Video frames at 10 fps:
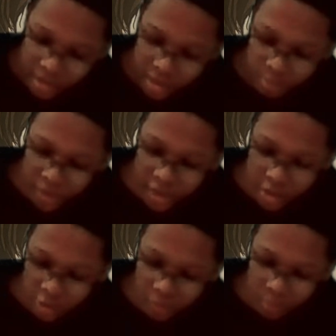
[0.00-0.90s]

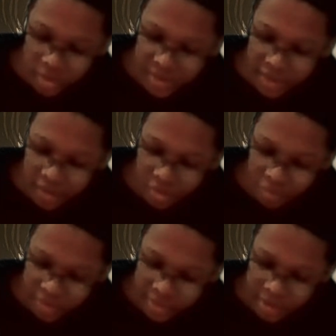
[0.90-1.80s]
Maycomb was
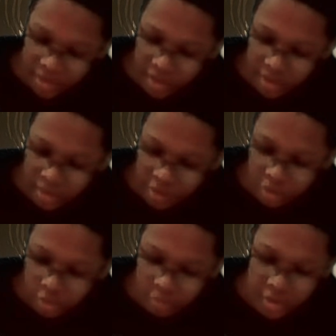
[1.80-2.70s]
interested in the
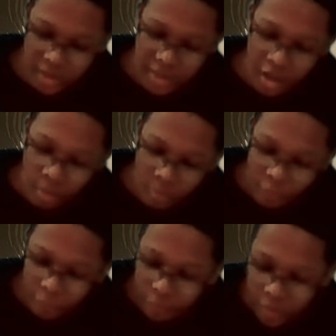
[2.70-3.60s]
news of
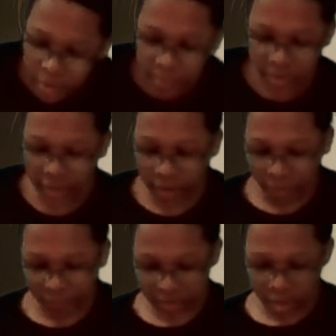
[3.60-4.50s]
Tom's
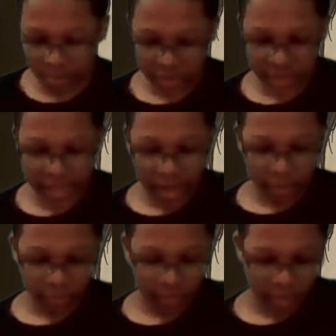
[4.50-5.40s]

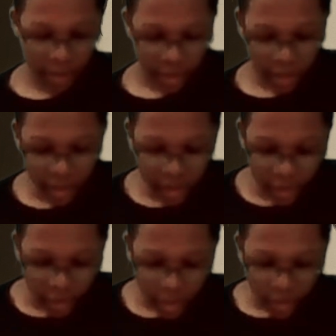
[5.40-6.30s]
death.
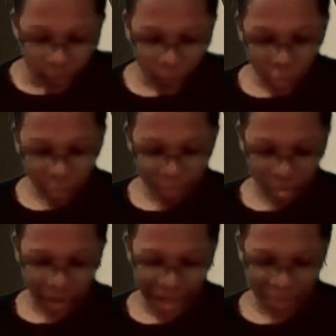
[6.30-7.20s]
For
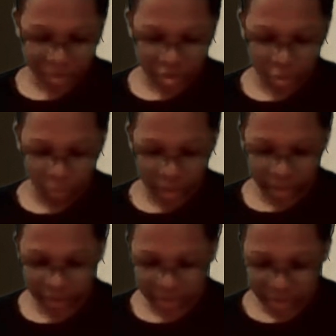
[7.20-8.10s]
perhaps 2
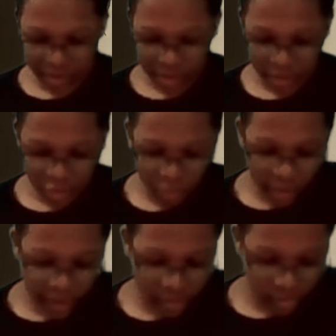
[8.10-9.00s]
days. 2
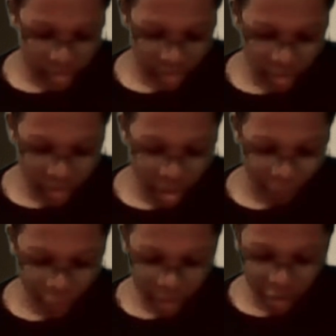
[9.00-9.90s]
days was
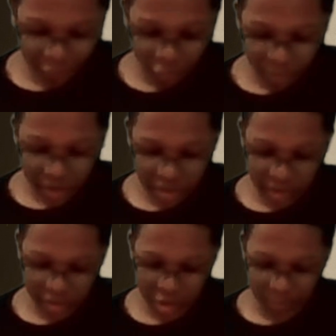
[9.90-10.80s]
enough for the information
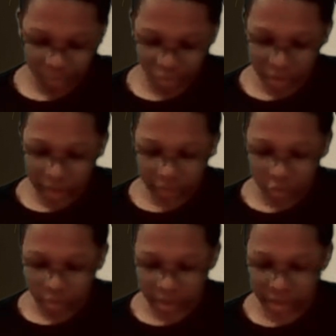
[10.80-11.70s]
to
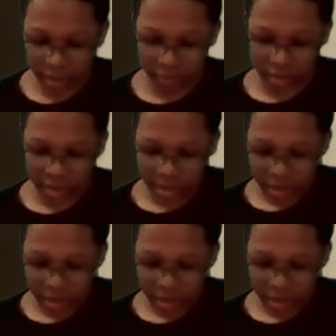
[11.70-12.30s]
spread through the county.